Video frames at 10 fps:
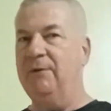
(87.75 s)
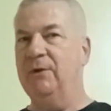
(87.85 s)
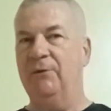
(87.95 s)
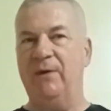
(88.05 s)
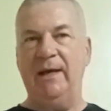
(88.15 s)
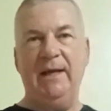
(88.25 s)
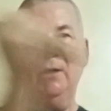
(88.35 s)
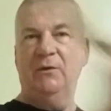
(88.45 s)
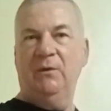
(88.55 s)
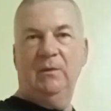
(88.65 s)
Even if I
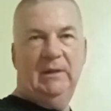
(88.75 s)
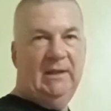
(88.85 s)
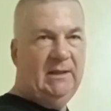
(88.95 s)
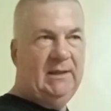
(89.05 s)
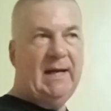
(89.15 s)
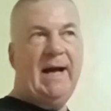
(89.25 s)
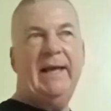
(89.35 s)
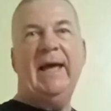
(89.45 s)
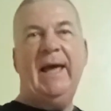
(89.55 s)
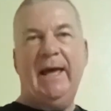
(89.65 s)
nail the
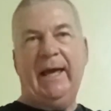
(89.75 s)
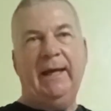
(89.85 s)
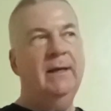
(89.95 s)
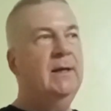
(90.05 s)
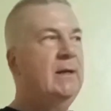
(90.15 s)
guy A,